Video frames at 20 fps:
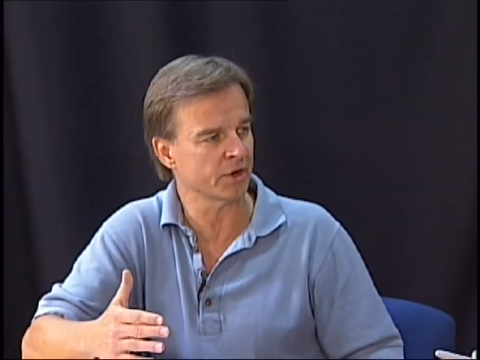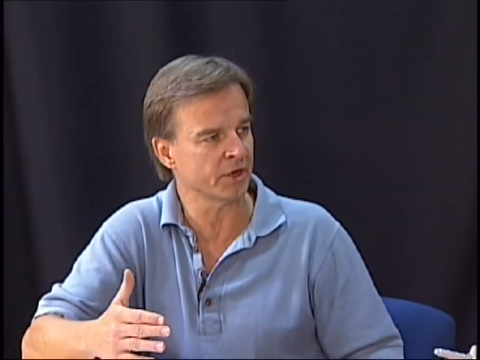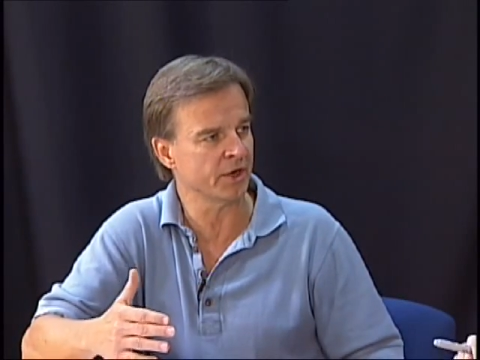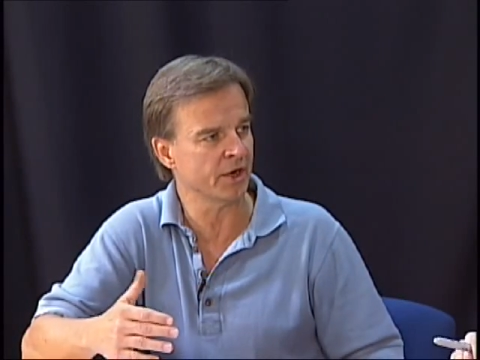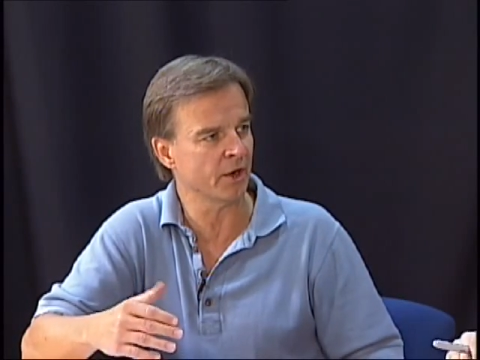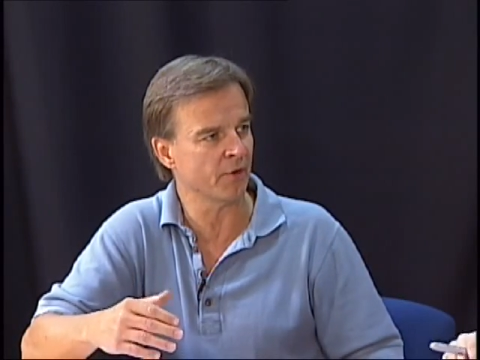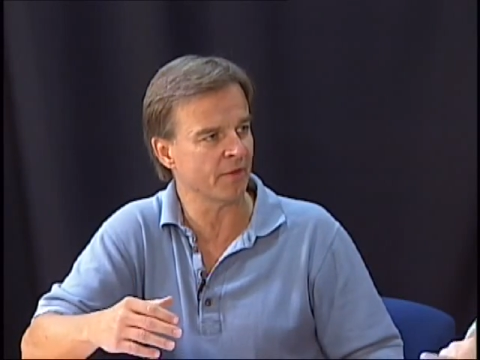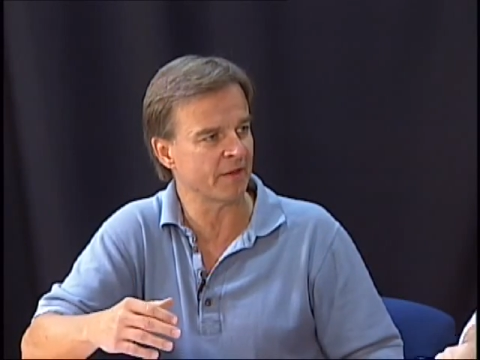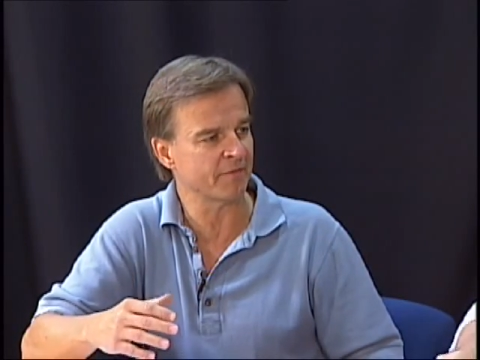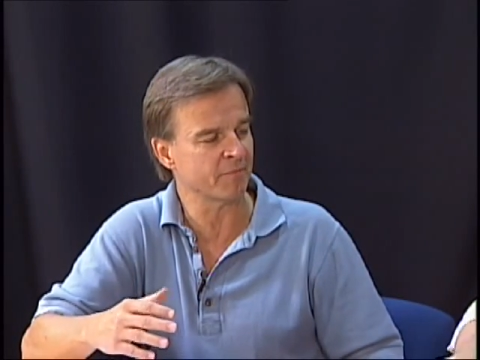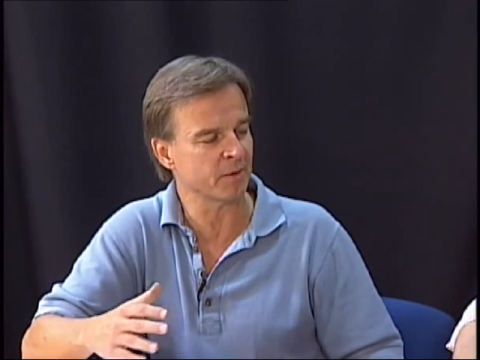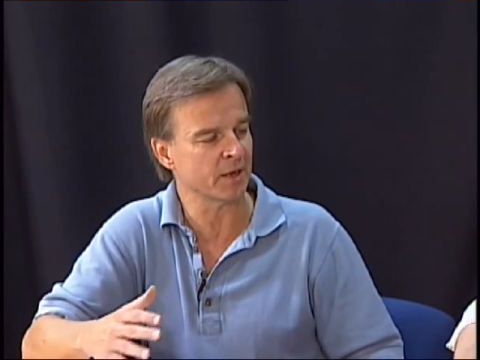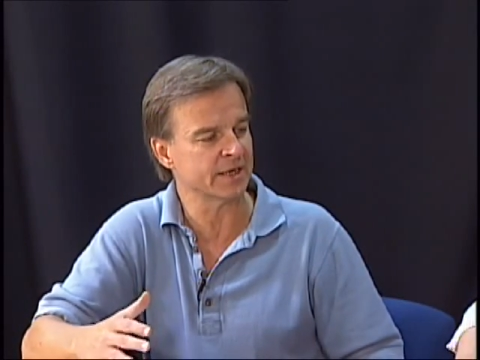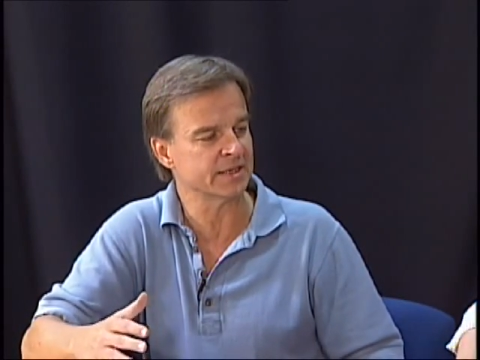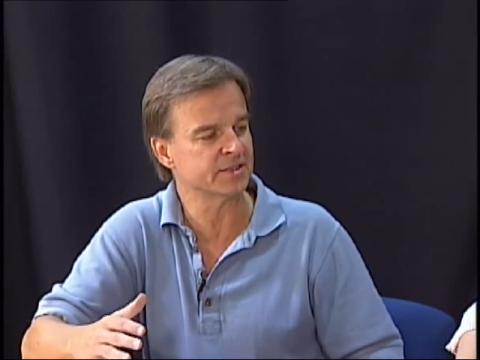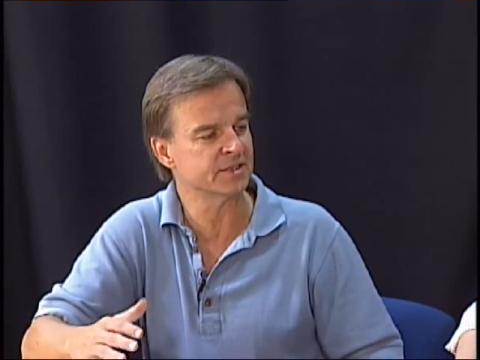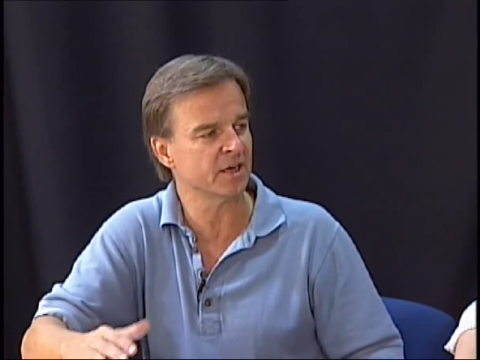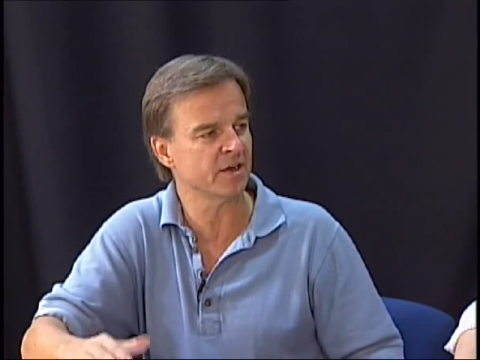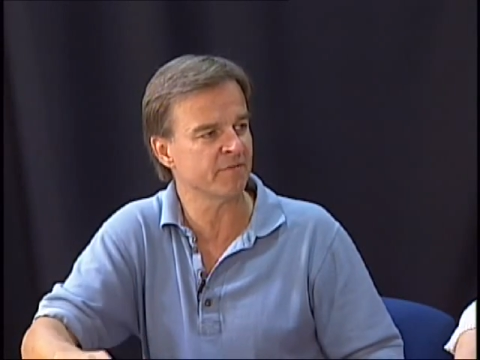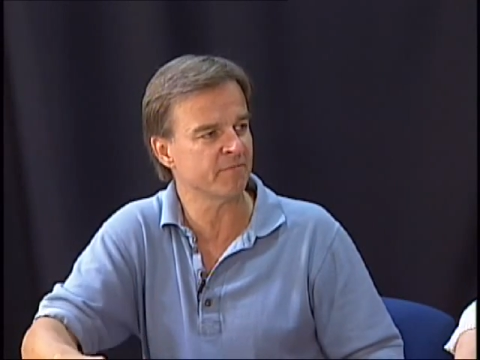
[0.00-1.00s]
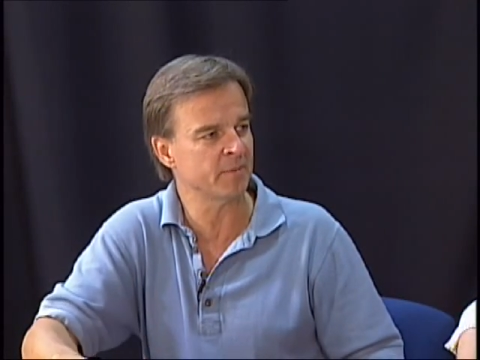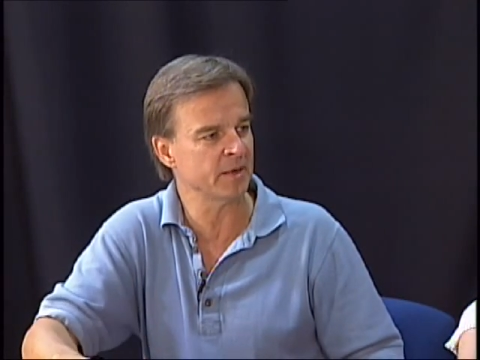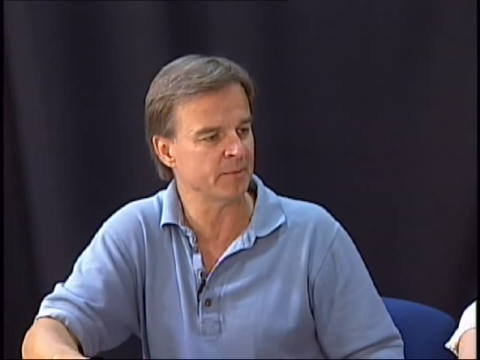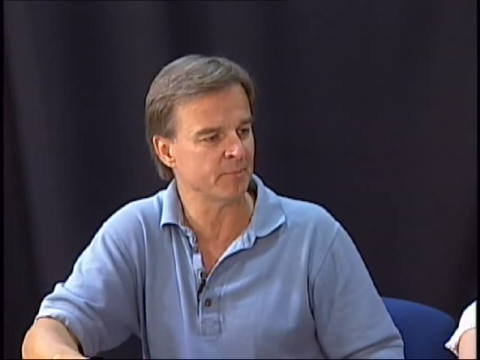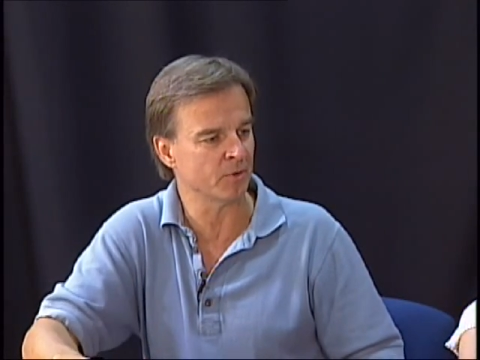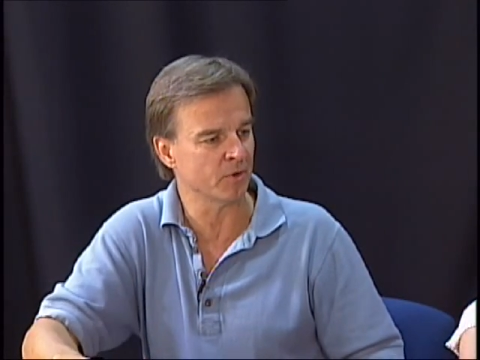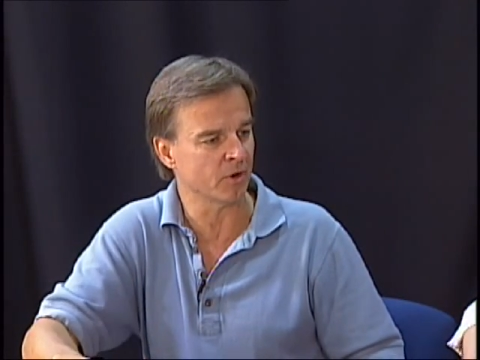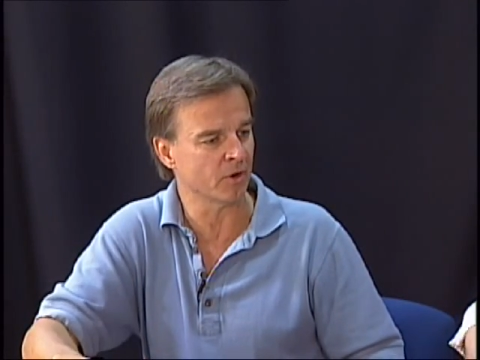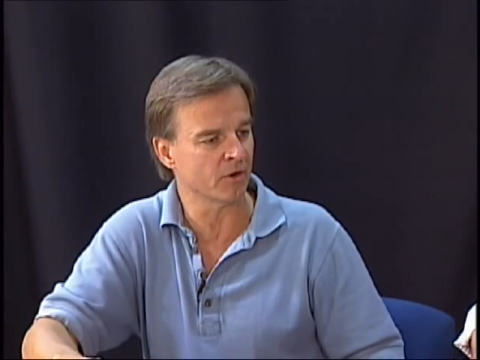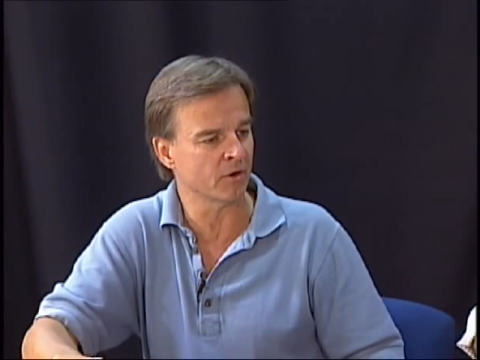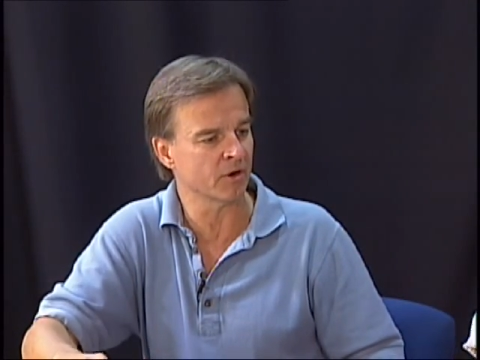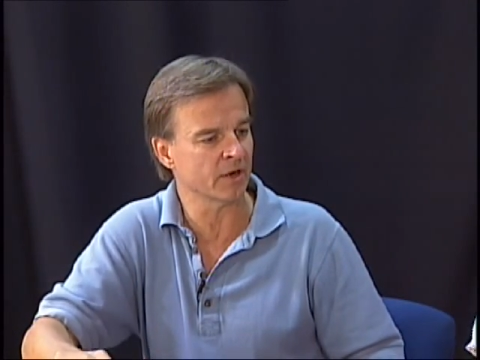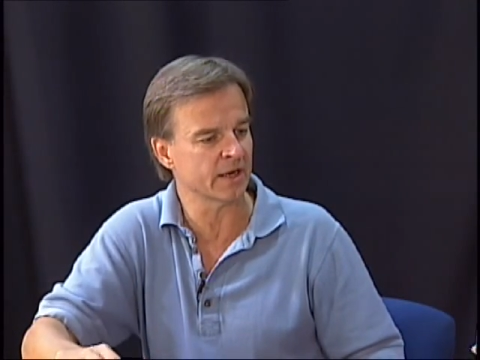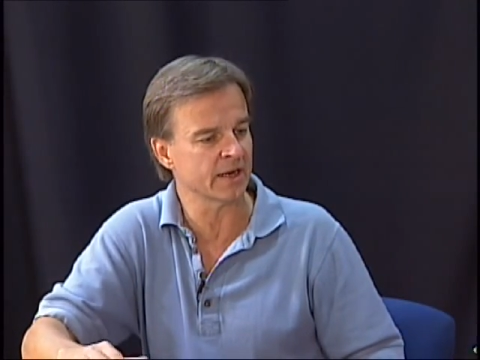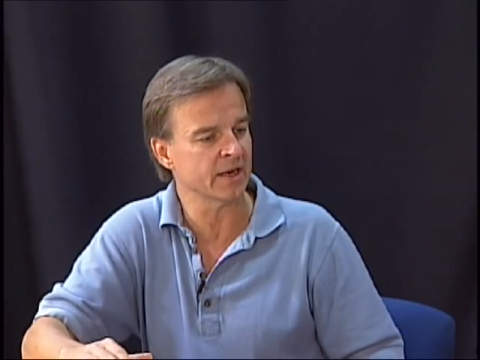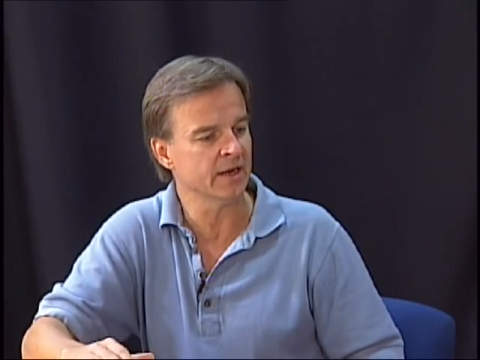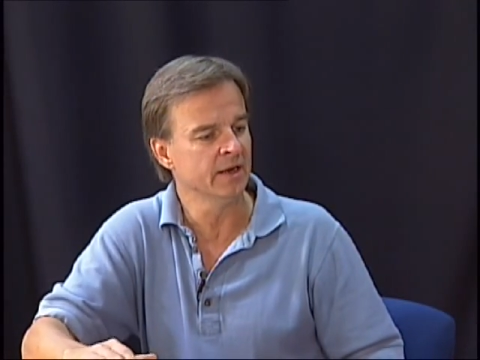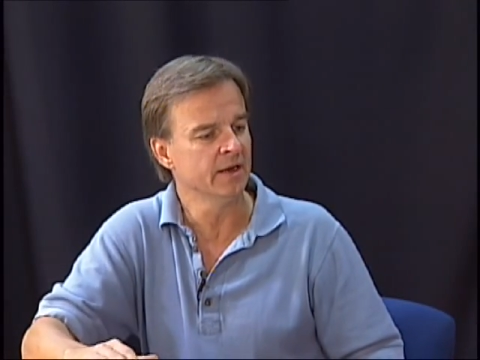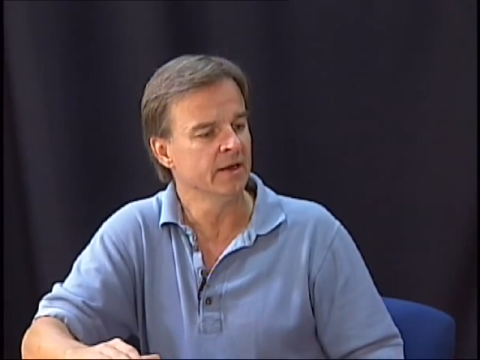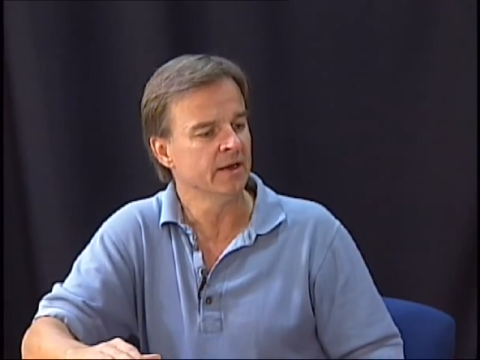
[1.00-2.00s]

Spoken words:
You know, they've played tough people early,